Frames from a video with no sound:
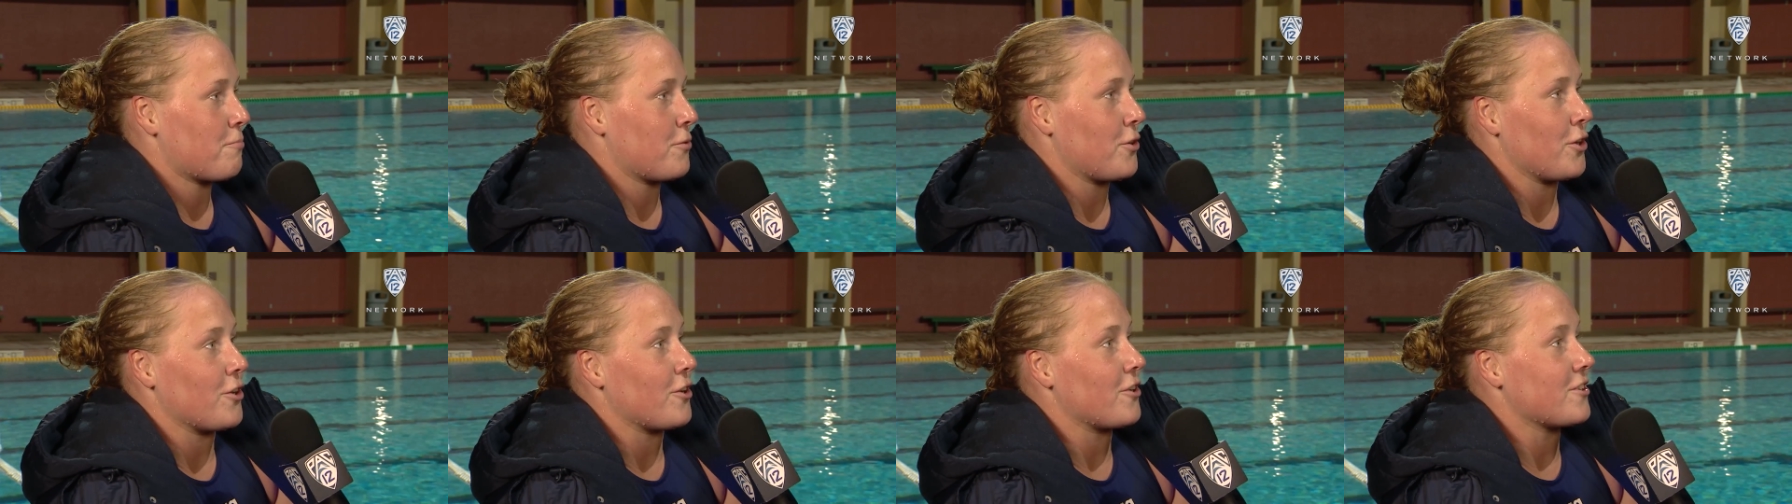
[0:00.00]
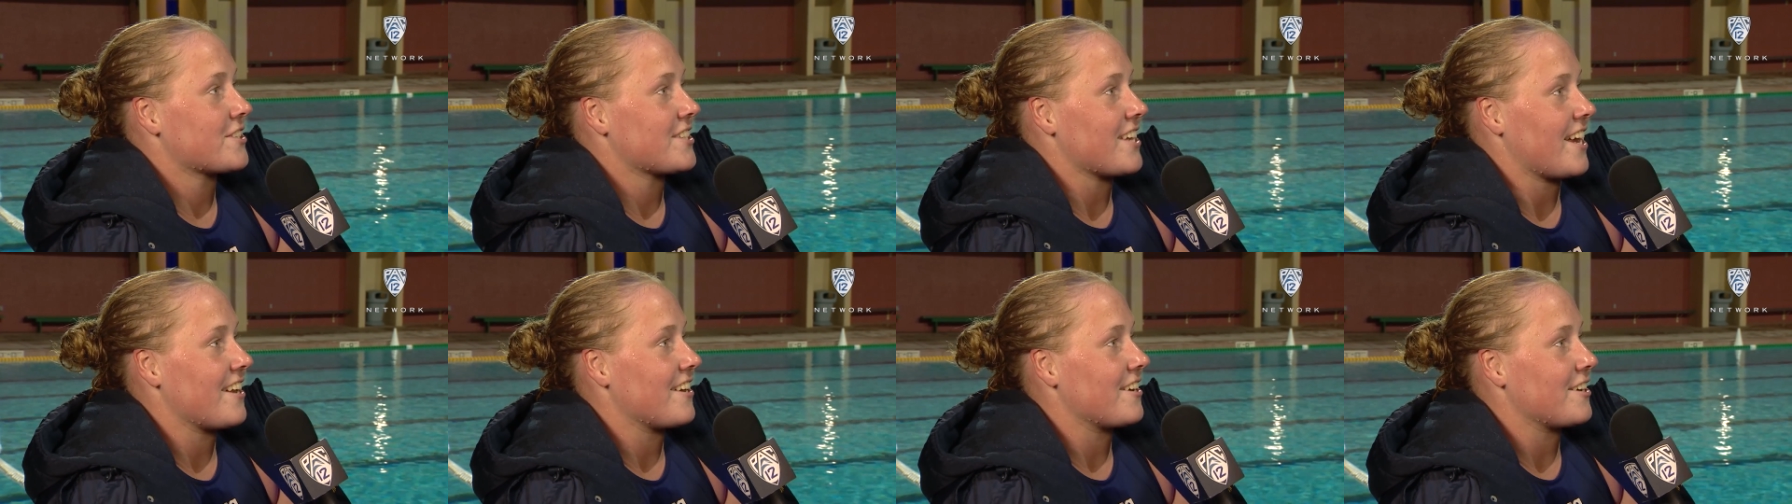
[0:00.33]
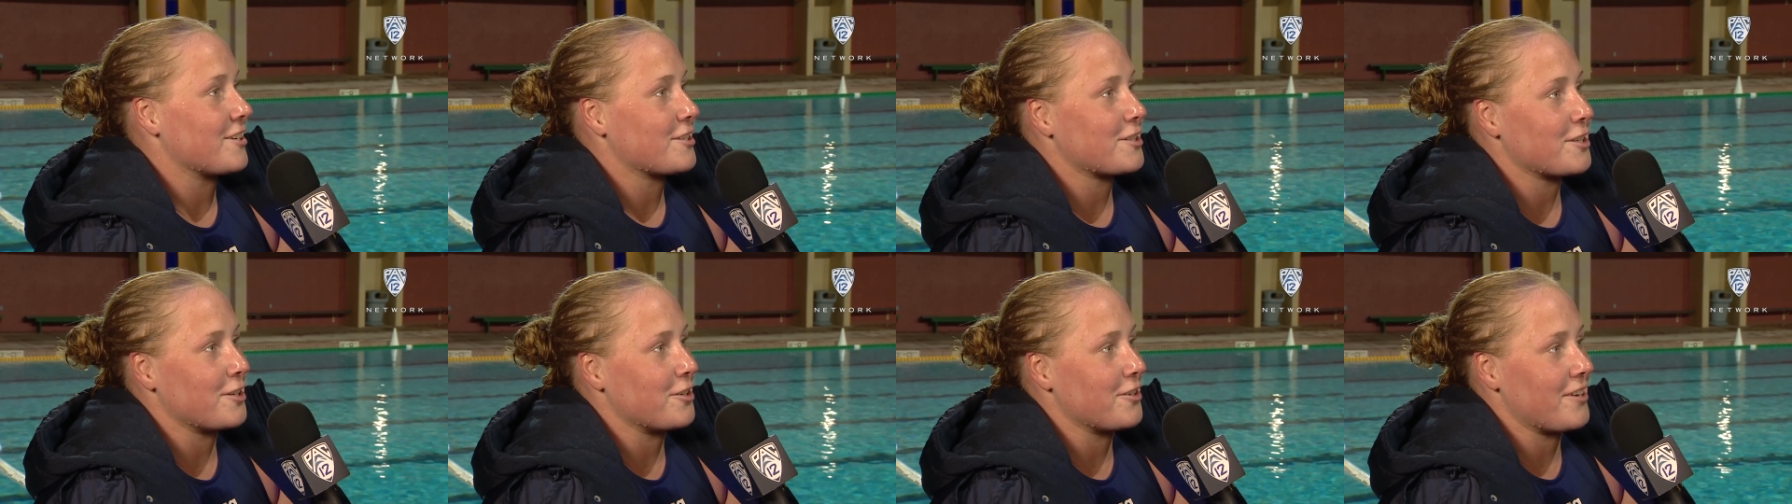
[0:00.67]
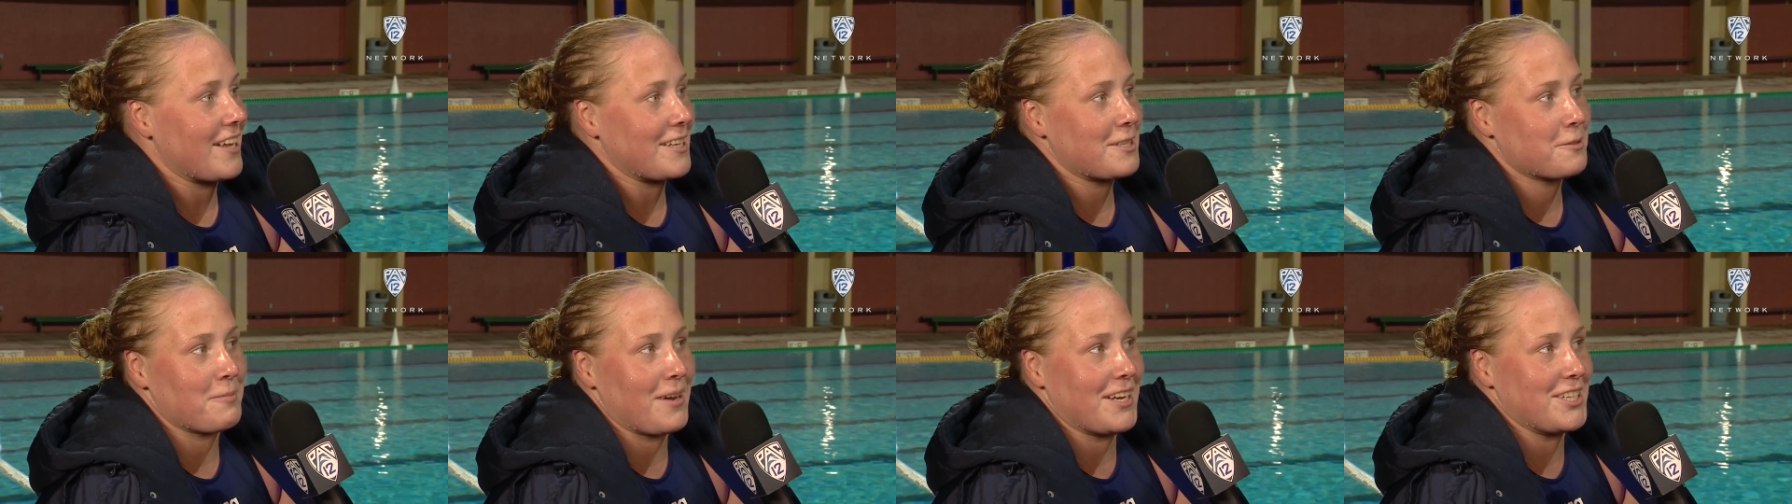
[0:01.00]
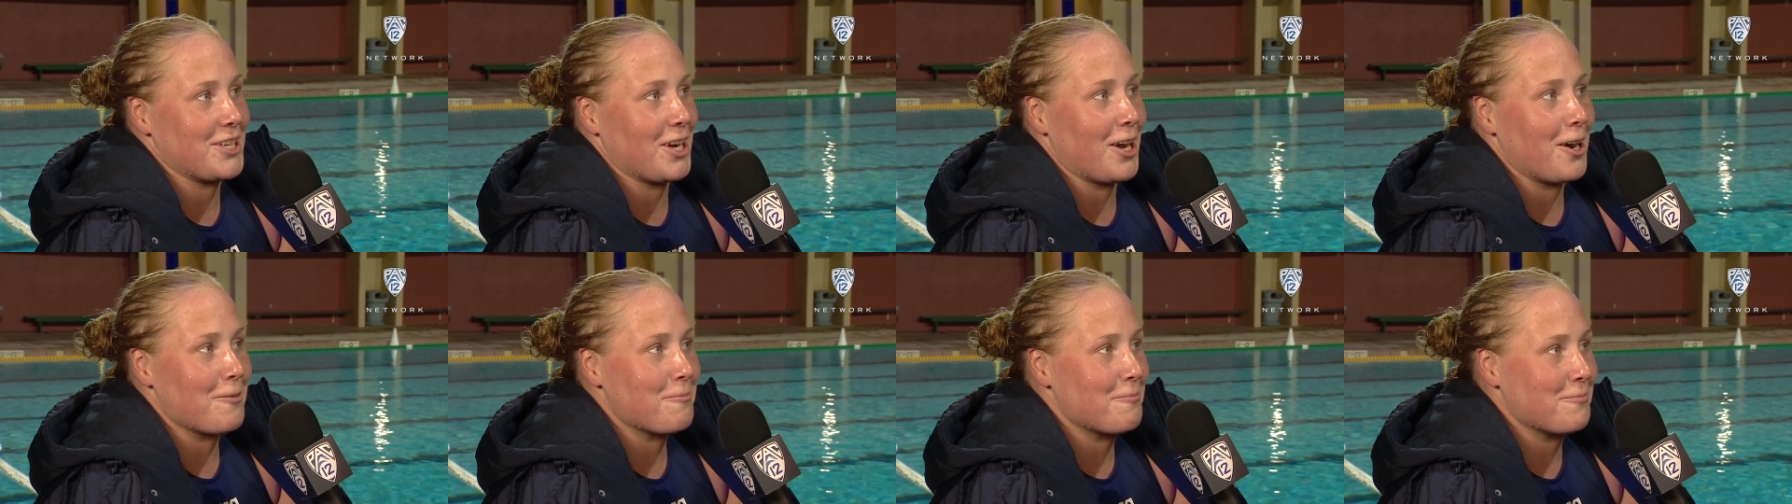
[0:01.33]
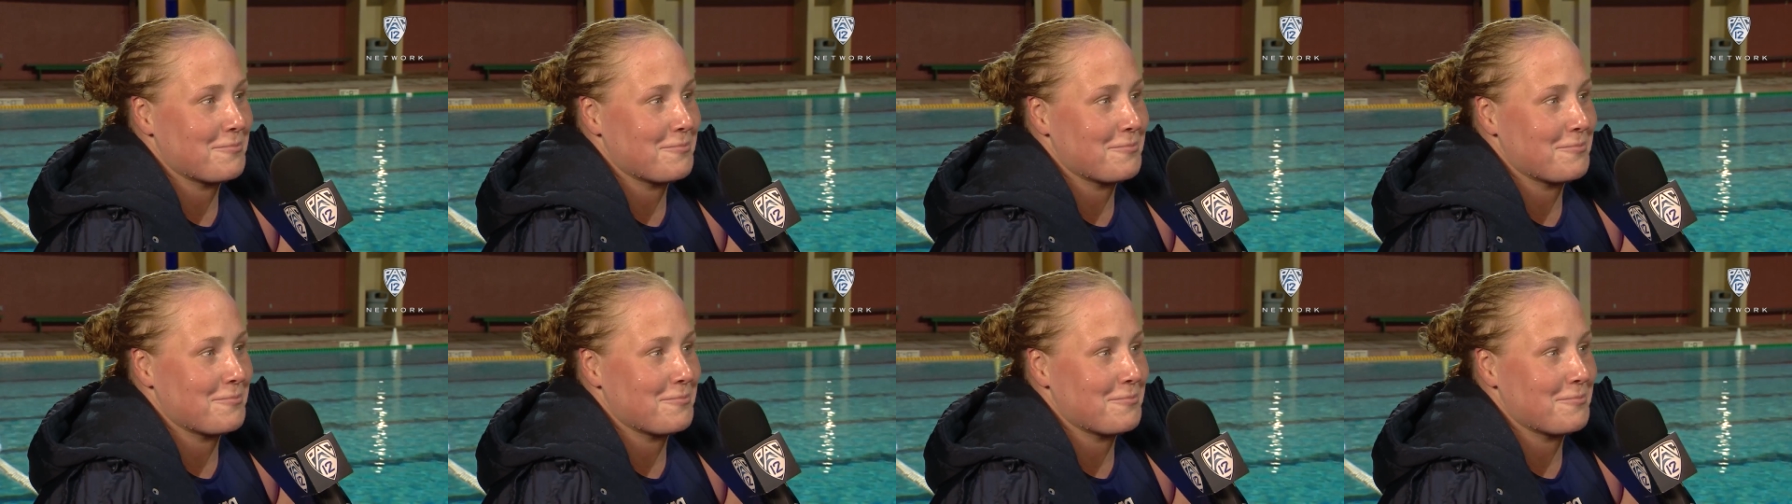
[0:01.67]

pure center, so that's my job,